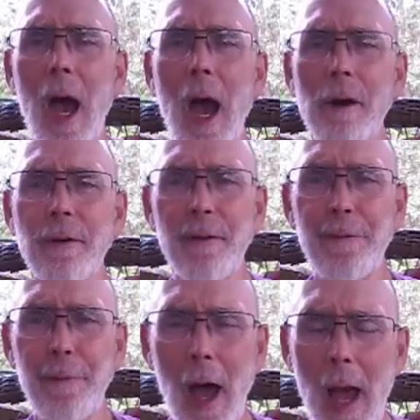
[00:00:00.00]
our
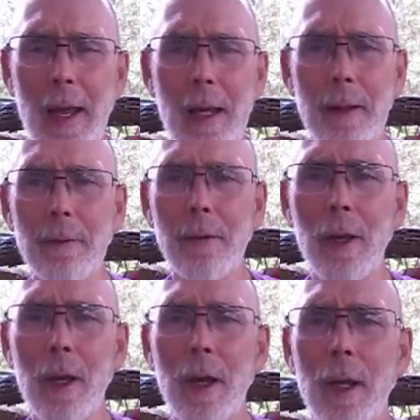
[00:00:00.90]
defiant
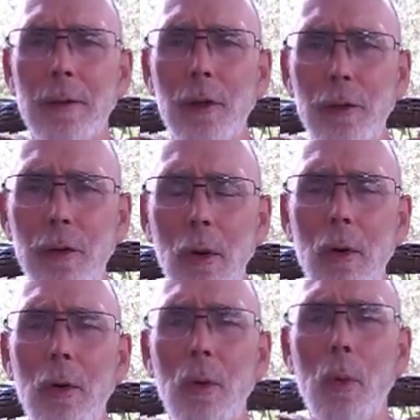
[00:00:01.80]
to
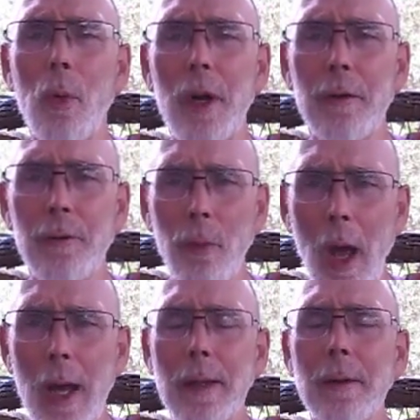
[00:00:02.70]
do what is
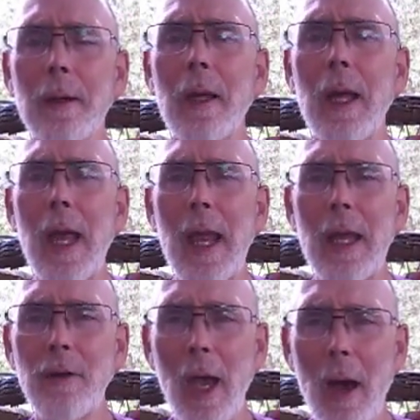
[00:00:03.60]
right
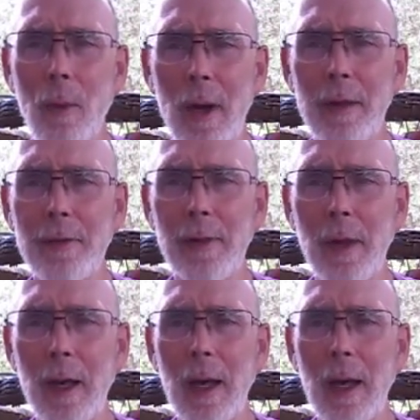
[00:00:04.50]
in Yahweh's